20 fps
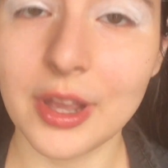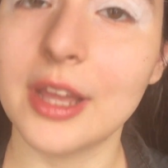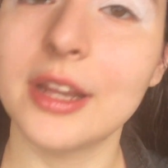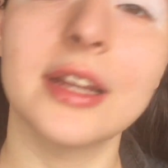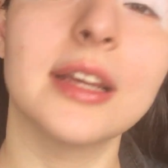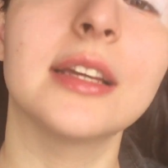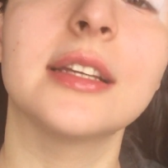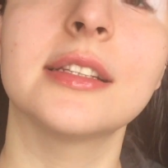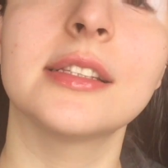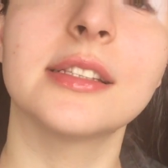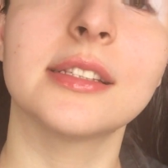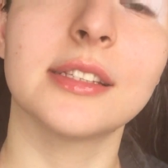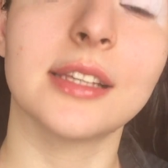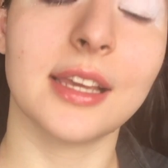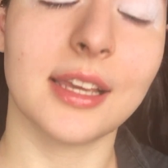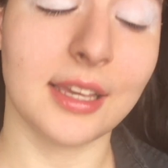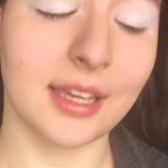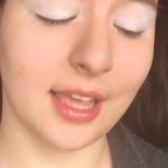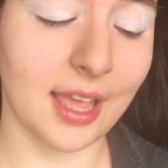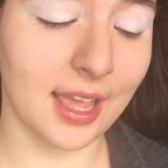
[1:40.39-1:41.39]
and
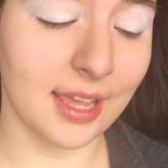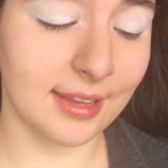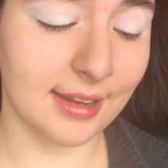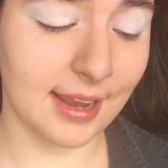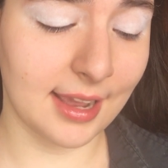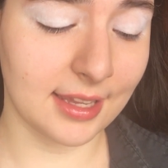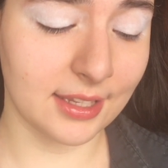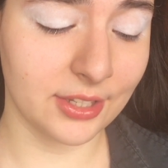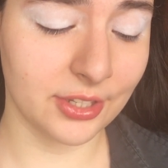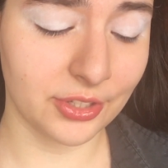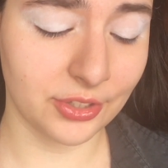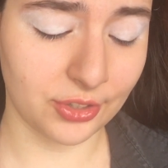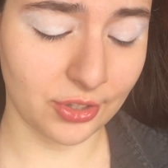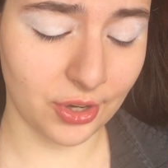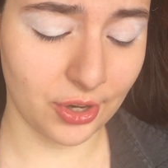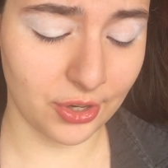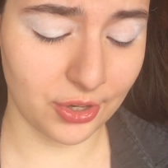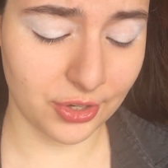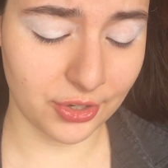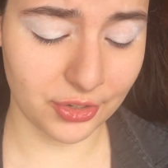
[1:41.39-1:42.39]
it has
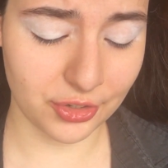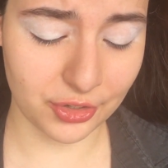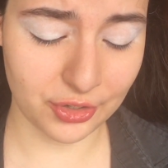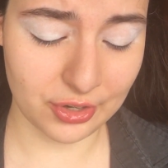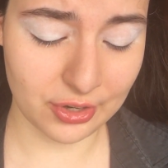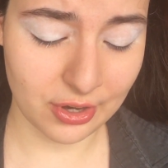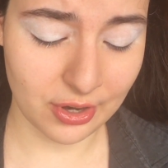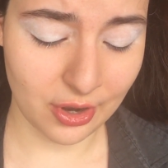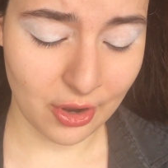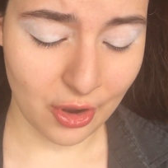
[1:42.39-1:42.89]
turned